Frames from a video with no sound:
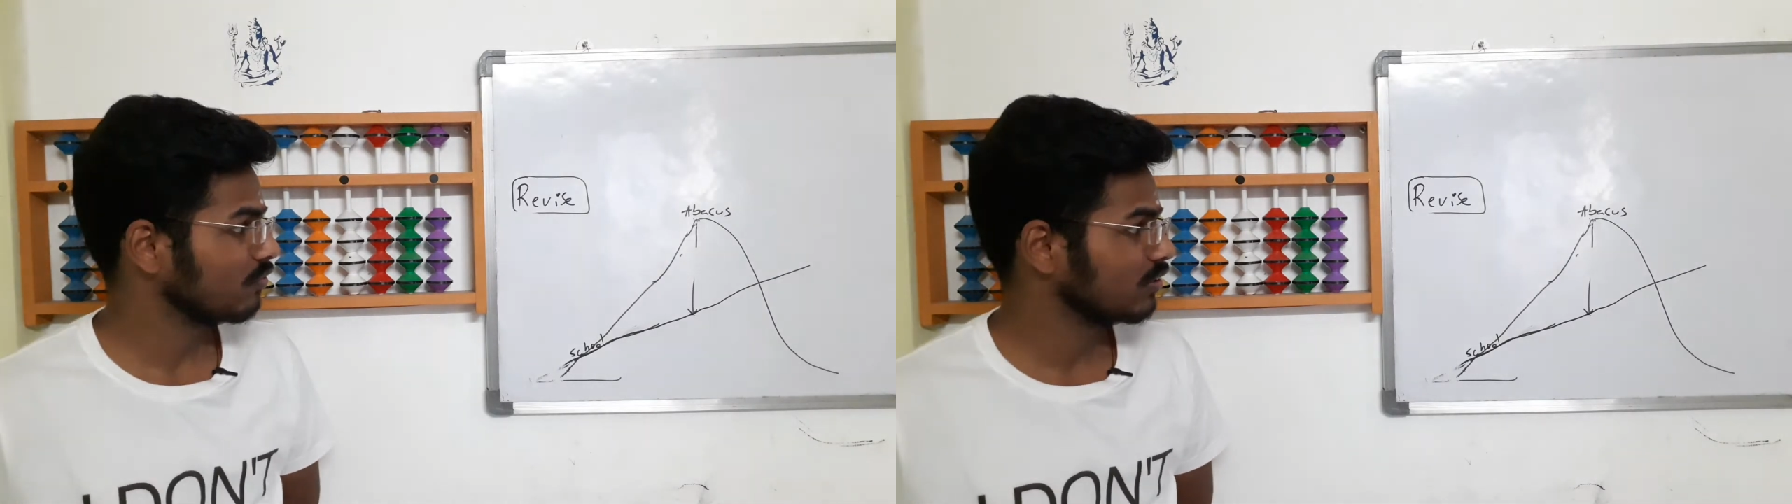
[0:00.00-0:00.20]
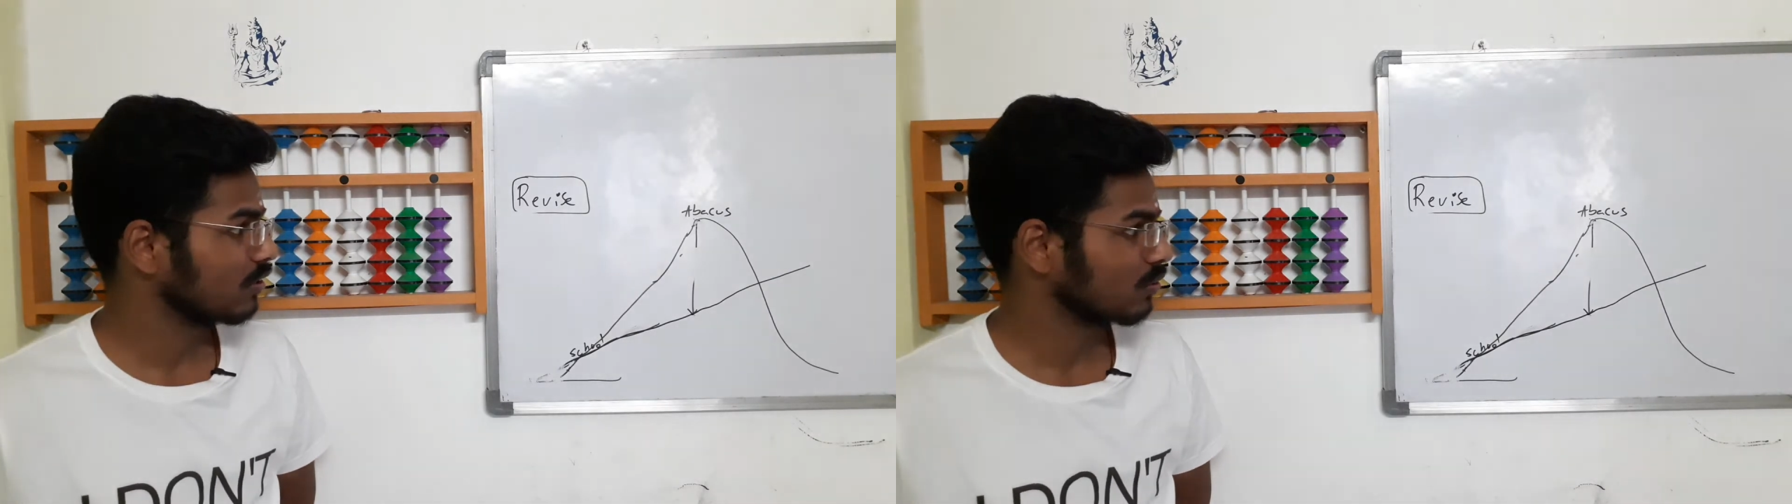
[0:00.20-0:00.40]

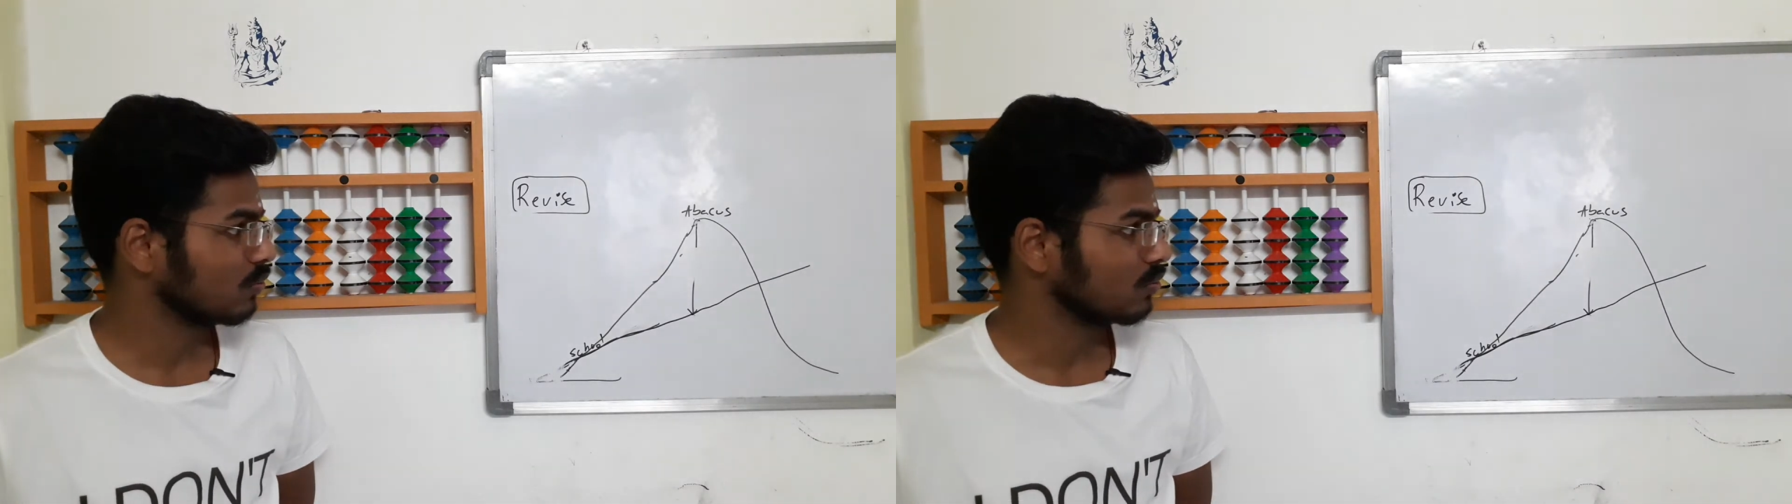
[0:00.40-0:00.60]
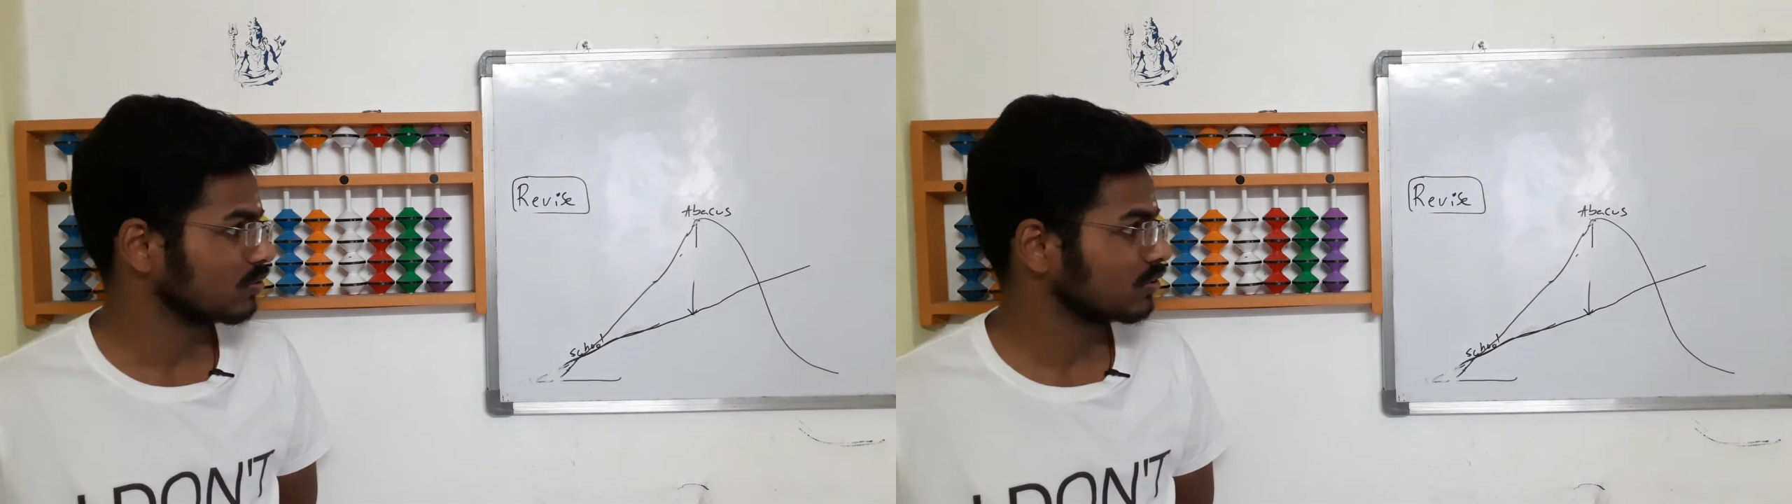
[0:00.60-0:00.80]
with your
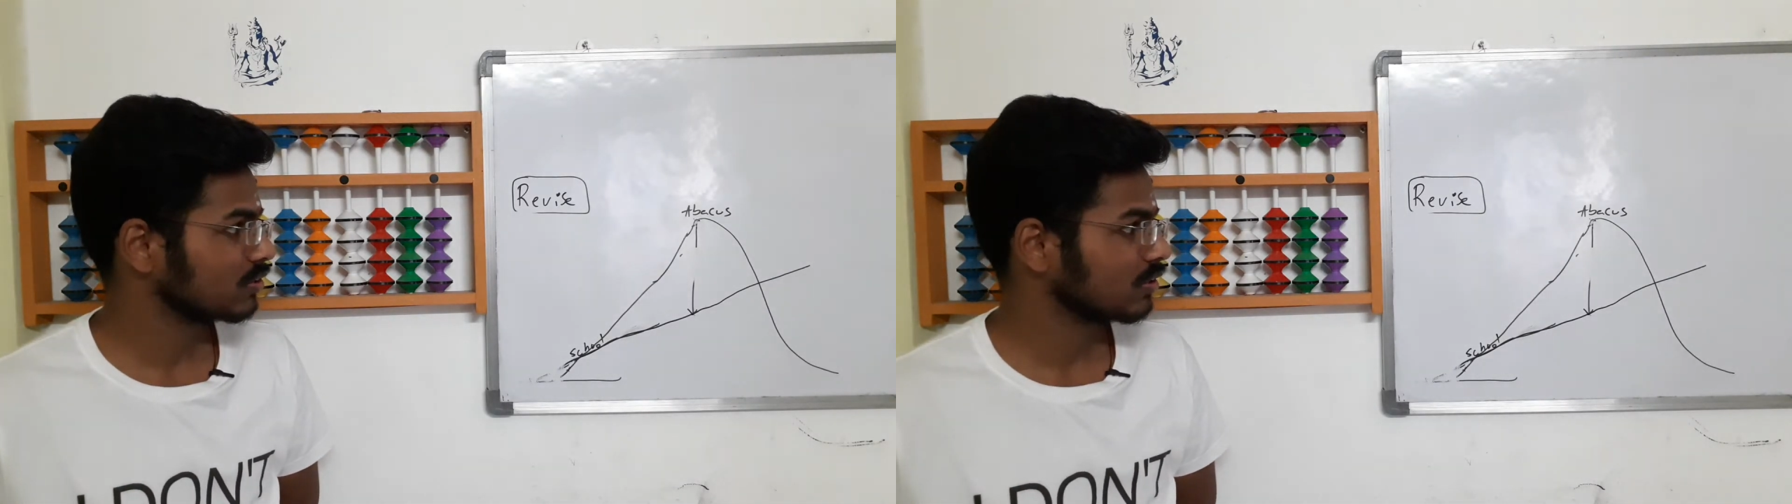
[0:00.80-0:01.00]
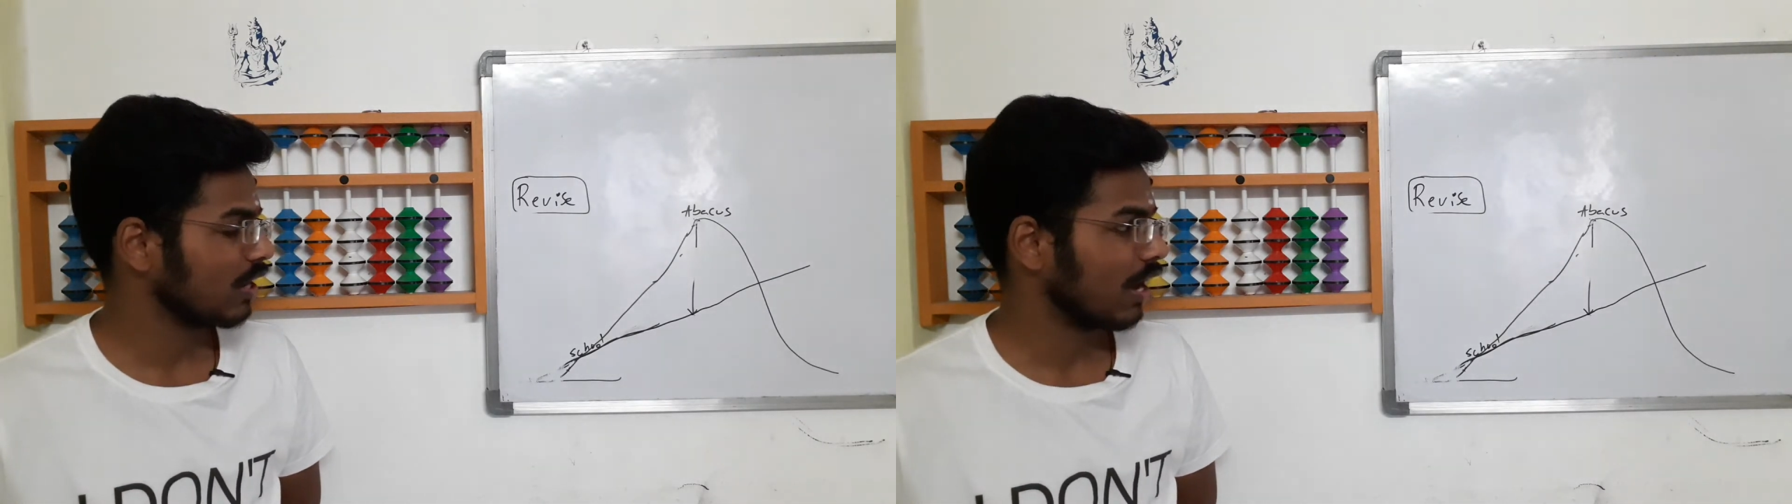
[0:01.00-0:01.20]

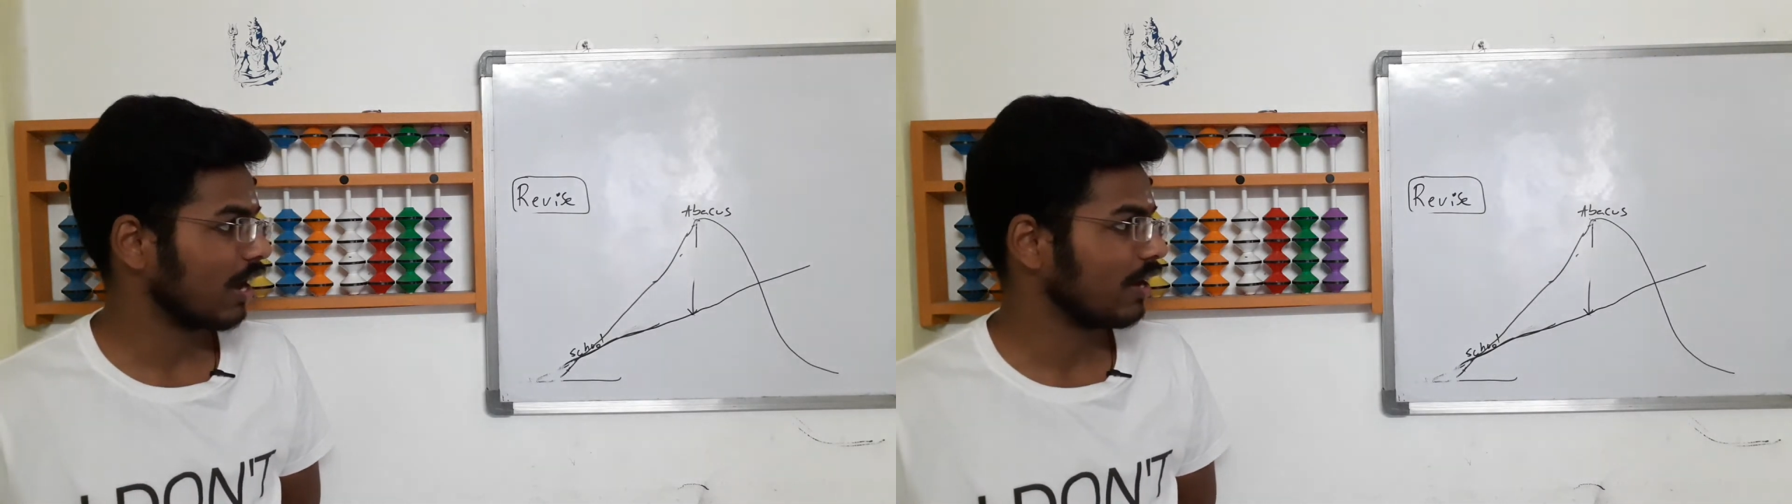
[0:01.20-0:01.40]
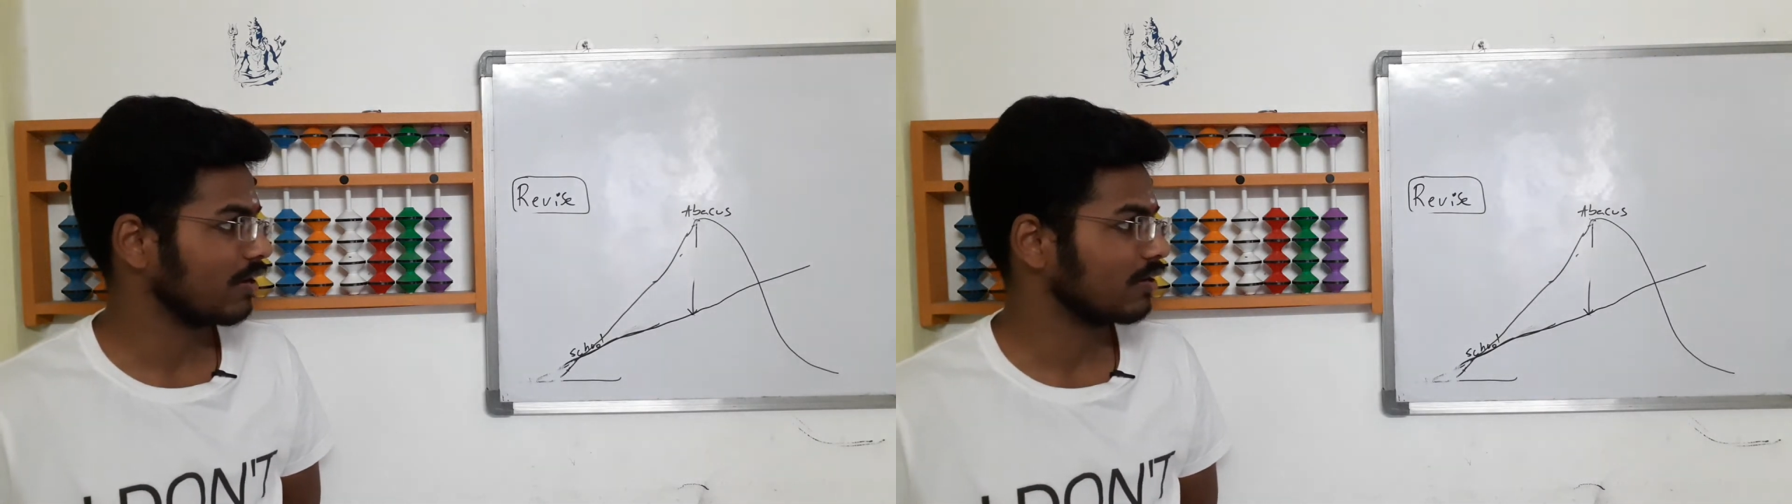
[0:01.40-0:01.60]
course,
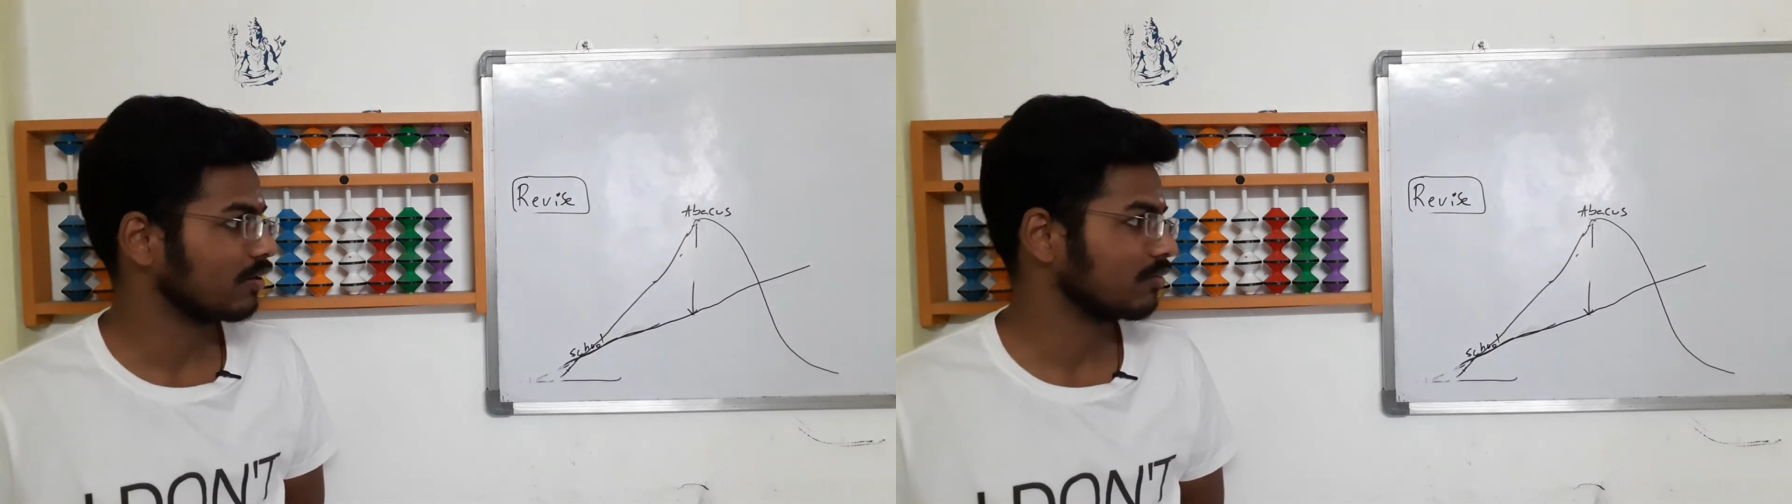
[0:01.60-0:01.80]
and